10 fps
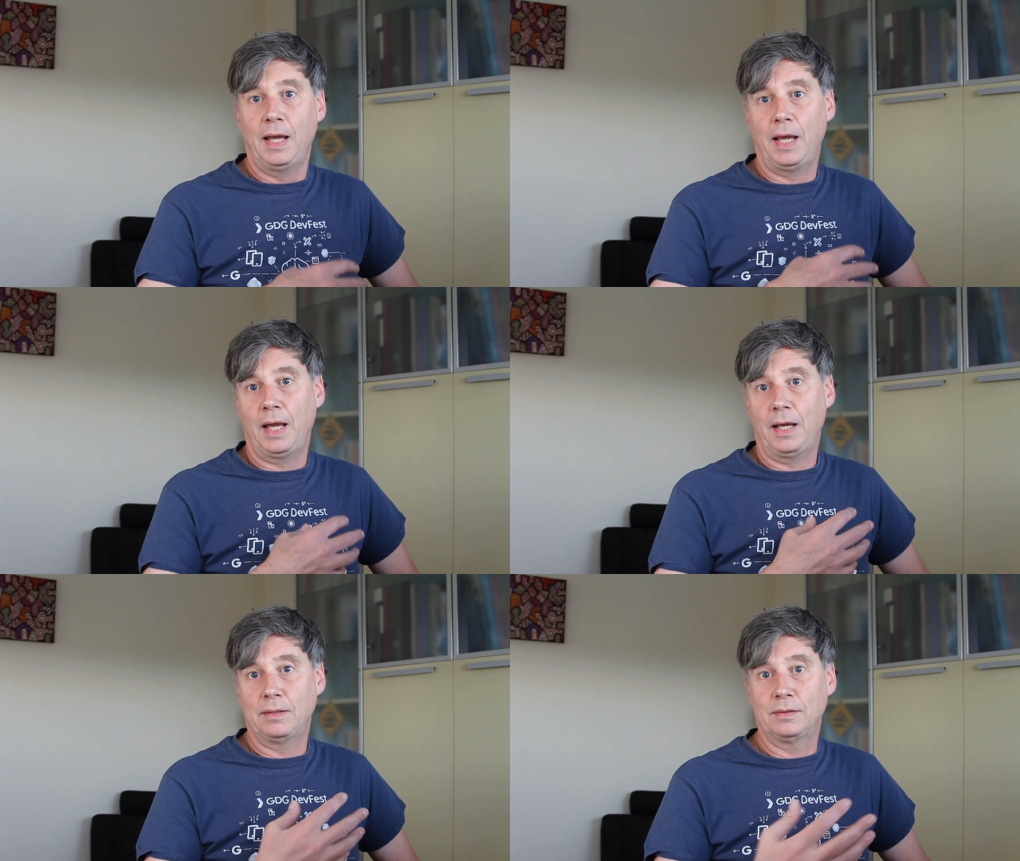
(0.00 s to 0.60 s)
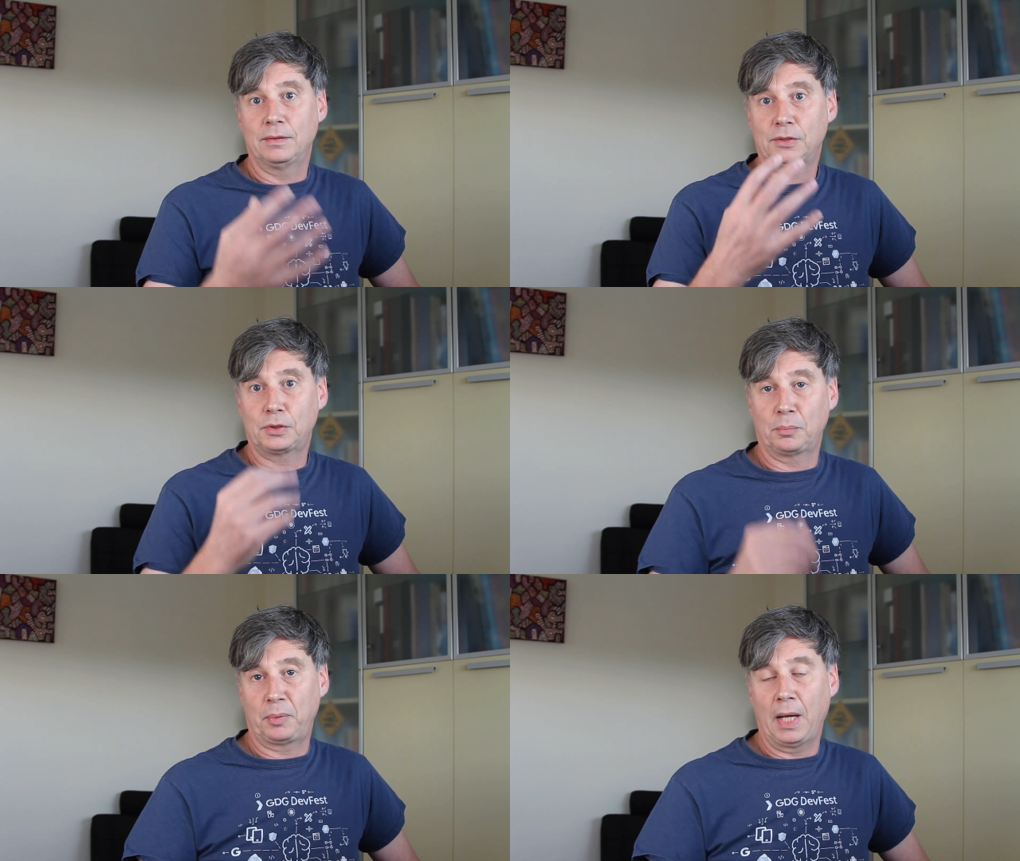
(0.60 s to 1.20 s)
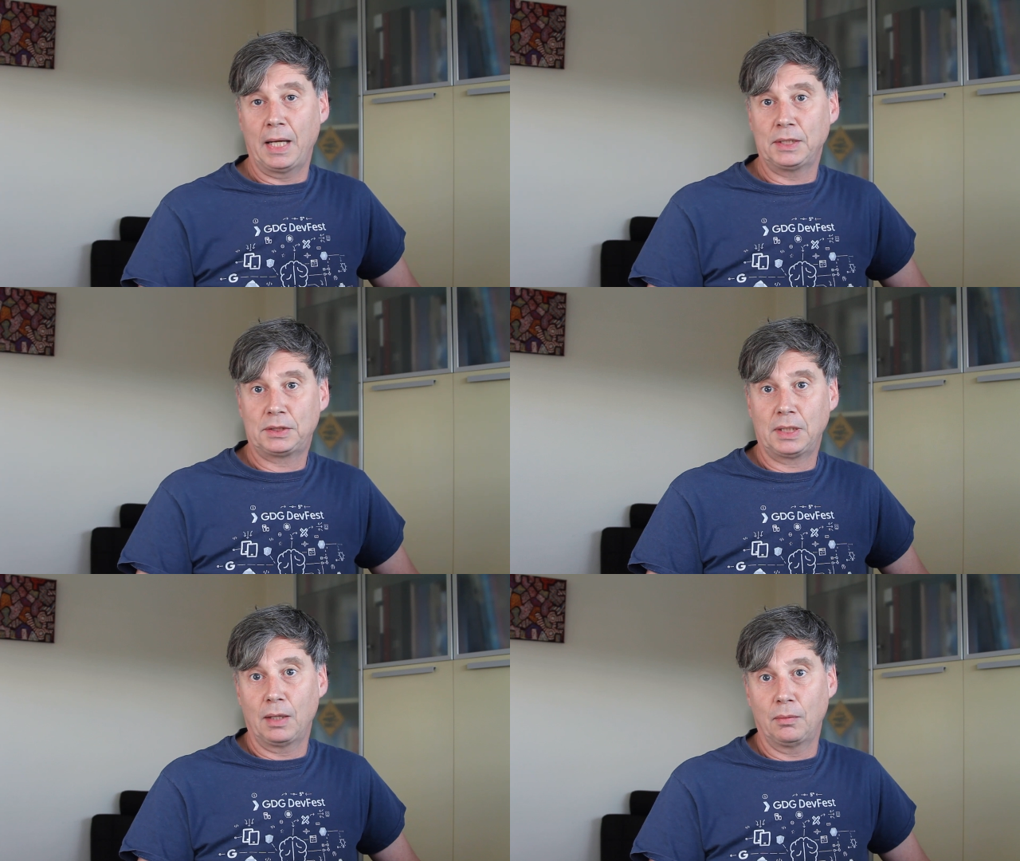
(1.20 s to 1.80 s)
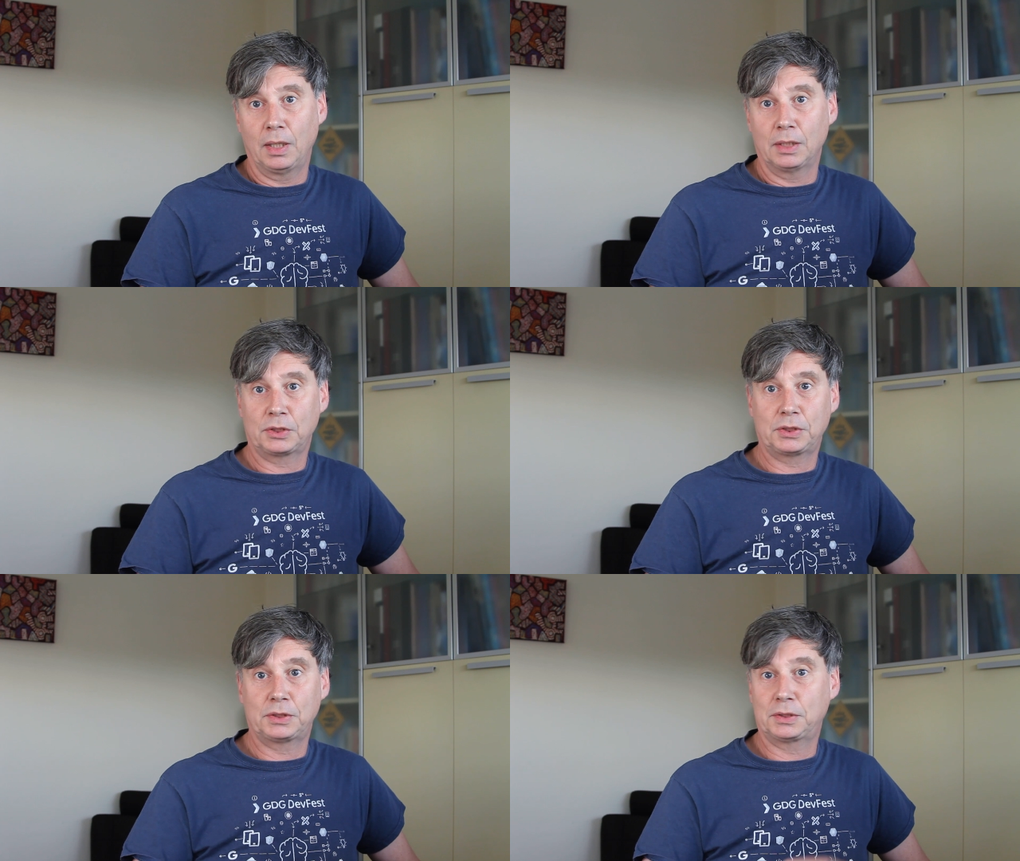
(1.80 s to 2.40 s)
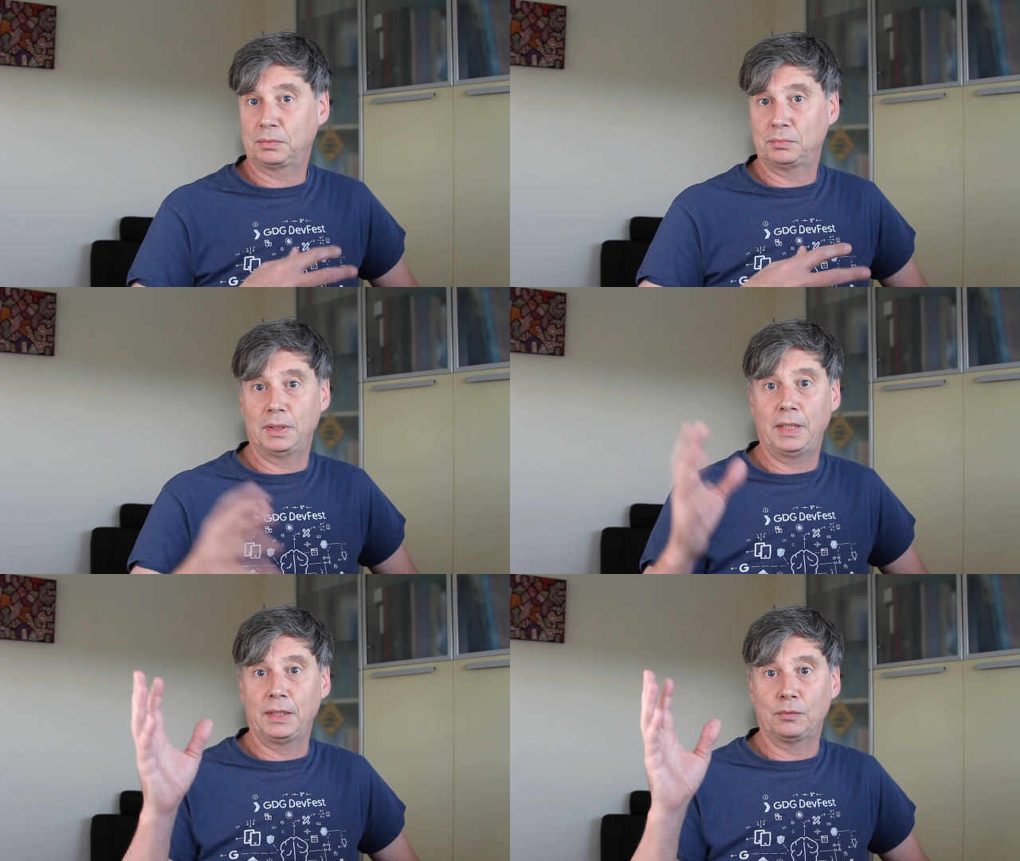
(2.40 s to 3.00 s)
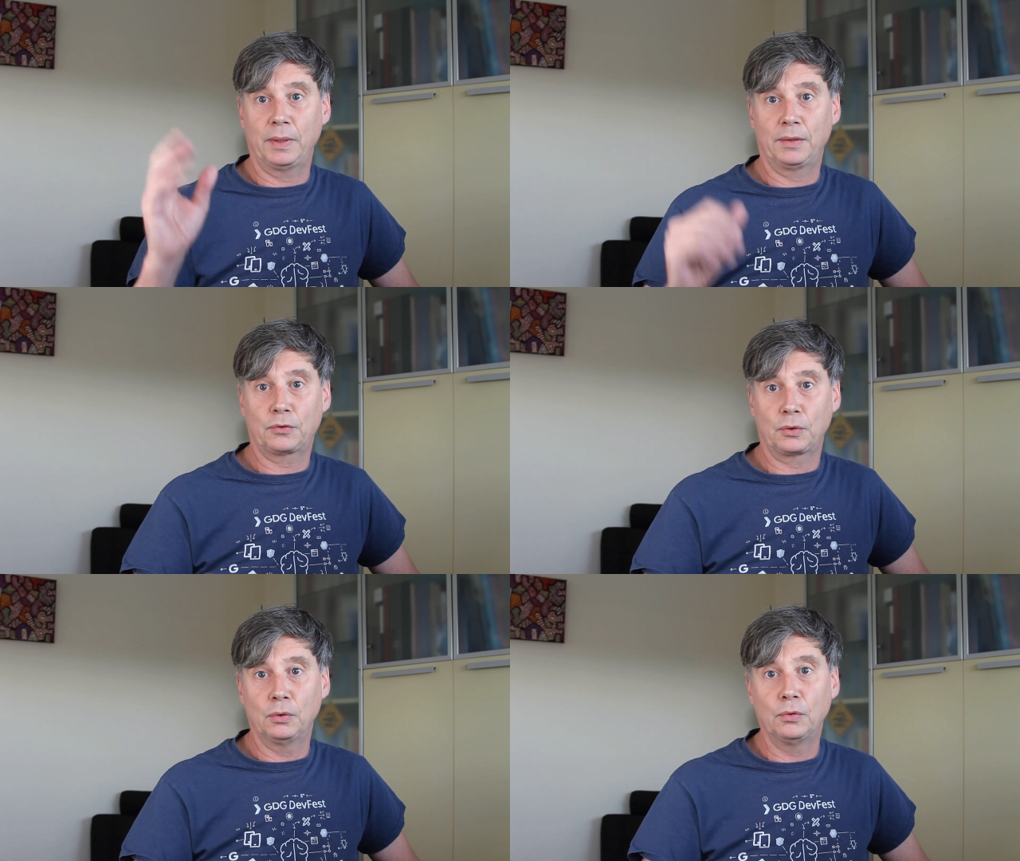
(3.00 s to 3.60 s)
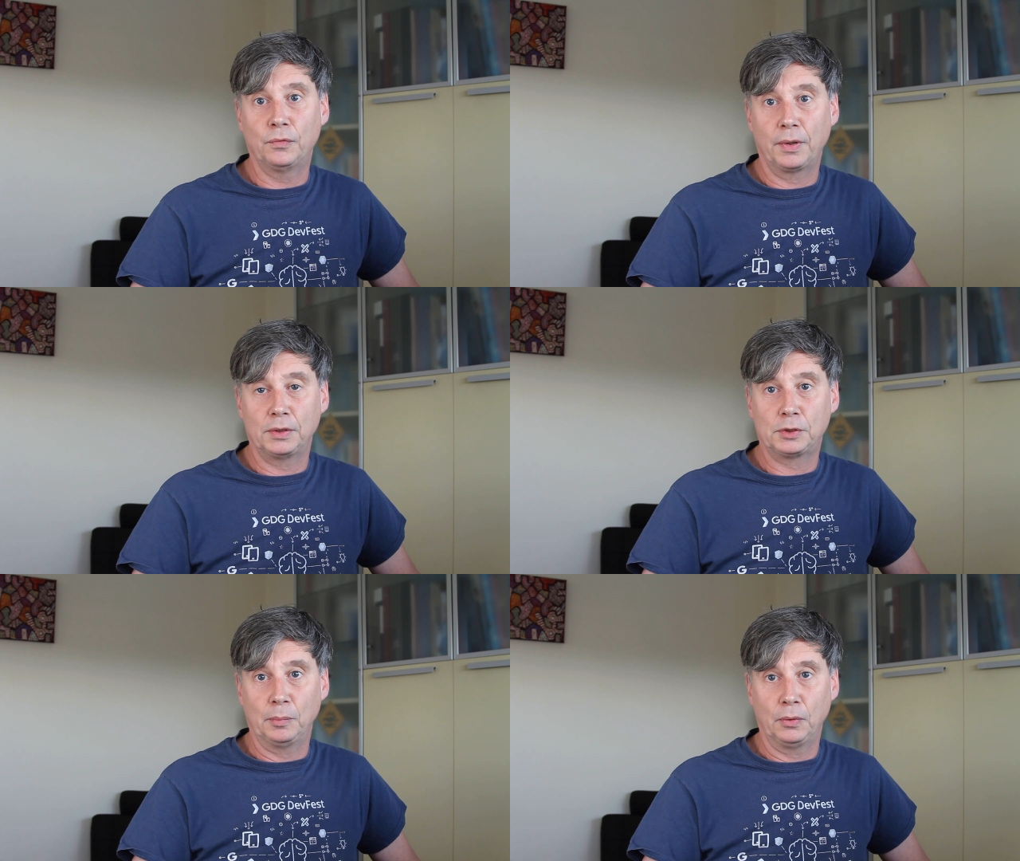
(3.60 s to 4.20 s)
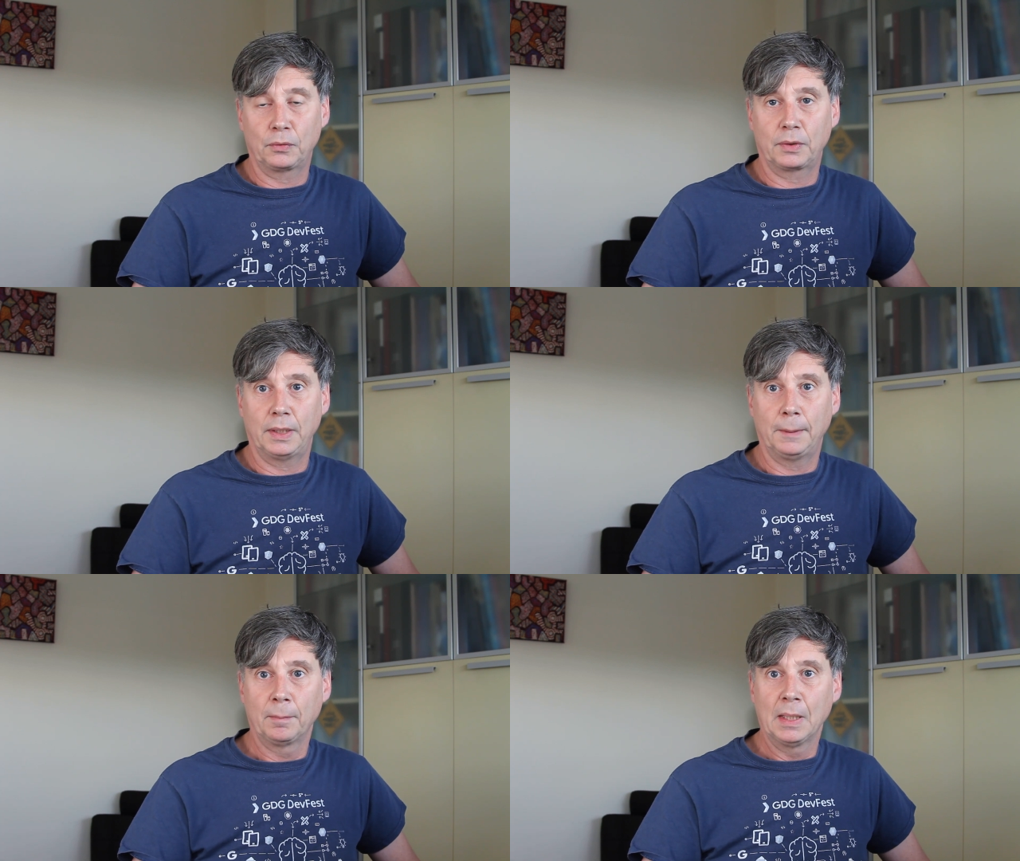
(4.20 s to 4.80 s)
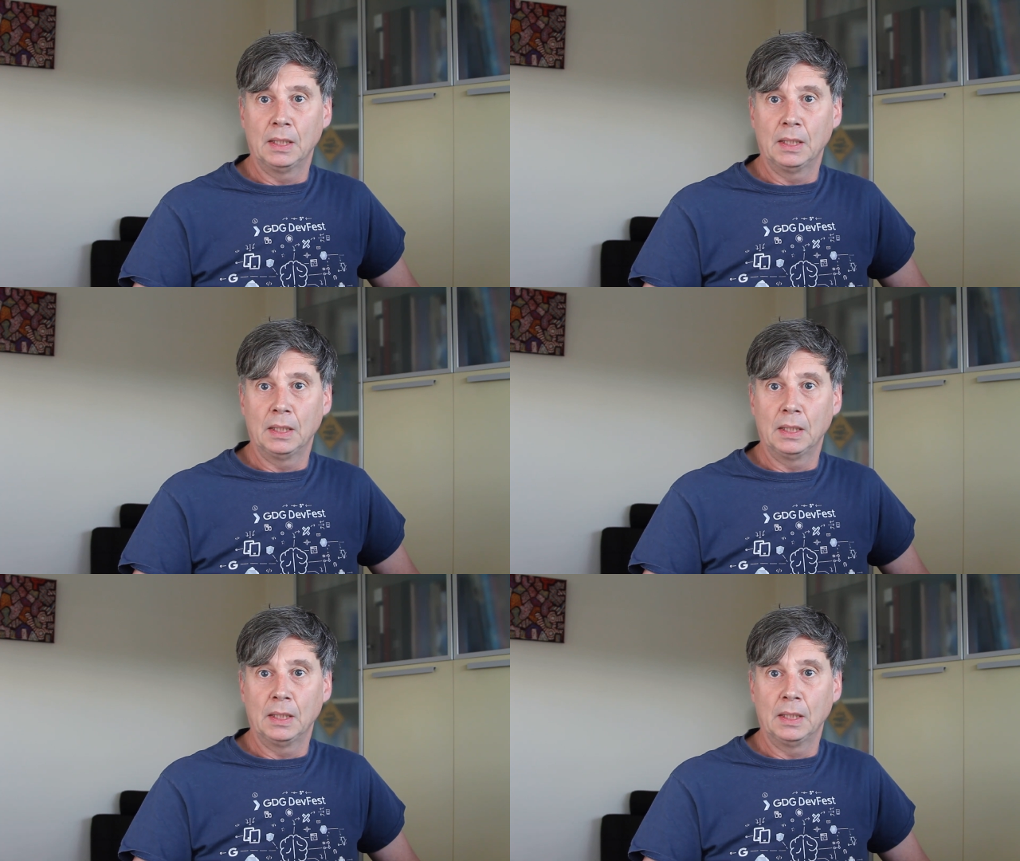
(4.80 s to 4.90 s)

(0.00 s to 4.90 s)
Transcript: and surprised I was, it went through very smoothly.